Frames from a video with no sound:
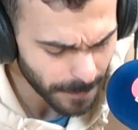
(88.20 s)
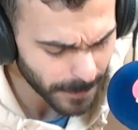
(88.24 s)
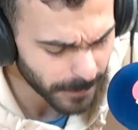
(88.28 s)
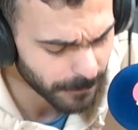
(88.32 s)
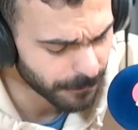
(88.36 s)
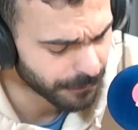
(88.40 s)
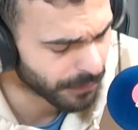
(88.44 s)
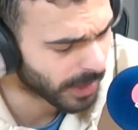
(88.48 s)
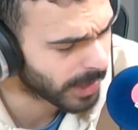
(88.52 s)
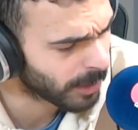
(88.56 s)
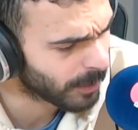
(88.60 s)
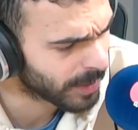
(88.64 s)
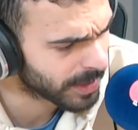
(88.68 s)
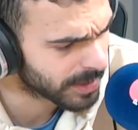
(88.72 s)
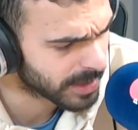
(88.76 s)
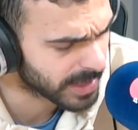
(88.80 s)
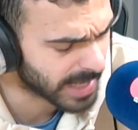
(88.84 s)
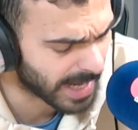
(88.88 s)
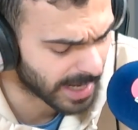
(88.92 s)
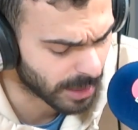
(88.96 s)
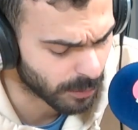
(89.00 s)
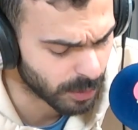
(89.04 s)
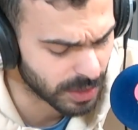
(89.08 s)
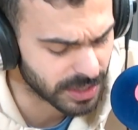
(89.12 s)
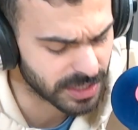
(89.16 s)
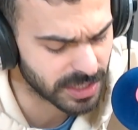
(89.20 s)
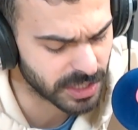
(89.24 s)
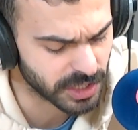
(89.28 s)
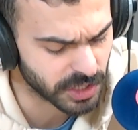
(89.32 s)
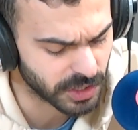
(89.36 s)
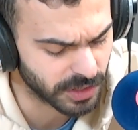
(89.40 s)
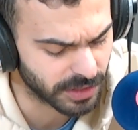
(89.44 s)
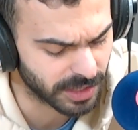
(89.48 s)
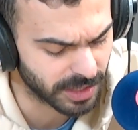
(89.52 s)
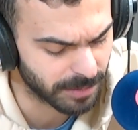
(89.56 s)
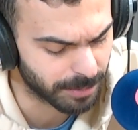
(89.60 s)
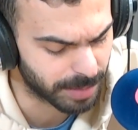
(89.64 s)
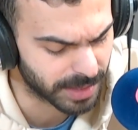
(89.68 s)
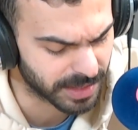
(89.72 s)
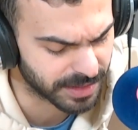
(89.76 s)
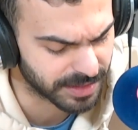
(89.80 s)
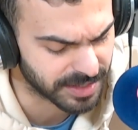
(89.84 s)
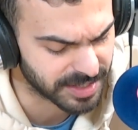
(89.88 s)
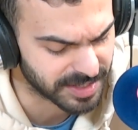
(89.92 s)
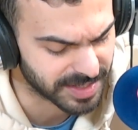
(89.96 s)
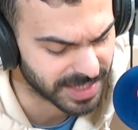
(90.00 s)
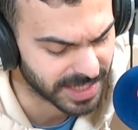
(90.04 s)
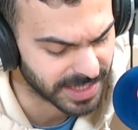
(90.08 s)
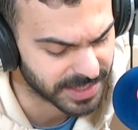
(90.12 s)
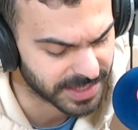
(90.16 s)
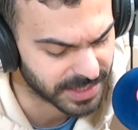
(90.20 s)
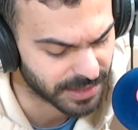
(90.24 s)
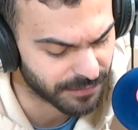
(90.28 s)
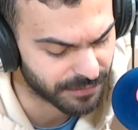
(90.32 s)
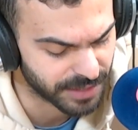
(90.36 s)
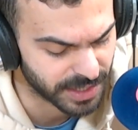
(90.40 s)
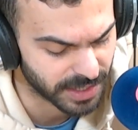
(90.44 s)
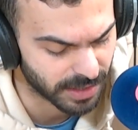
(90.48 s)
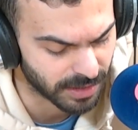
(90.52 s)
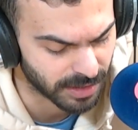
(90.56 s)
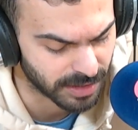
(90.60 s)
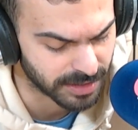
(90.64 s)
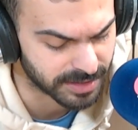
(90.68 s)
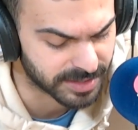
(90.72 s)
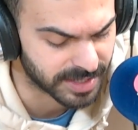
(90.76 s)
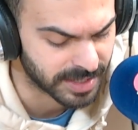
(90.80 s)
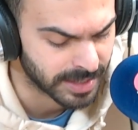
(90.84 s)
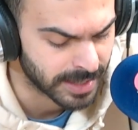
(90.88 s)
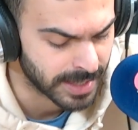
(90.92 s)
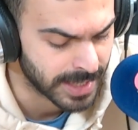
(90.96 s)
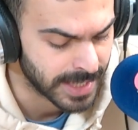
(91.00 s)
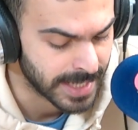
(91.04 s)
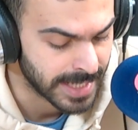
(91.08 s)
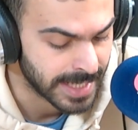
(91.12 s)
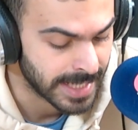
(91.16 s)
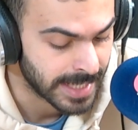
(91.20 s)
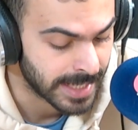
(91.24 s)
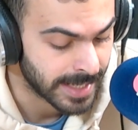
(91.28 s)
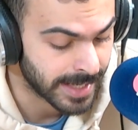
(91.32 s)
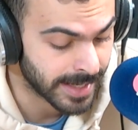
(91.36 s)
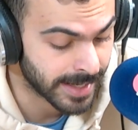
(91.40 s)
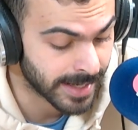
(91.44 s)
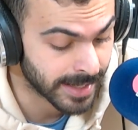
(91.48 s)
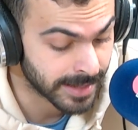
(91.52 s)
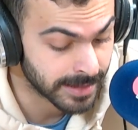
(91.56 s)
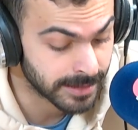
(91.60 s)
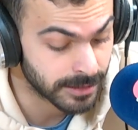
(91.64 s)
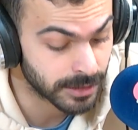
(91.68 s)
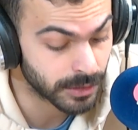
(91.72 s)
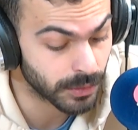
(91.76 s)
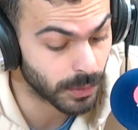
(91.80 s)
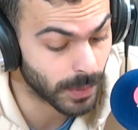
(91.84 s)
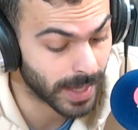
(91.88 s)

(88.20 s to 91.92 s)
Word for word: Following the acquisition, they built state of the art end to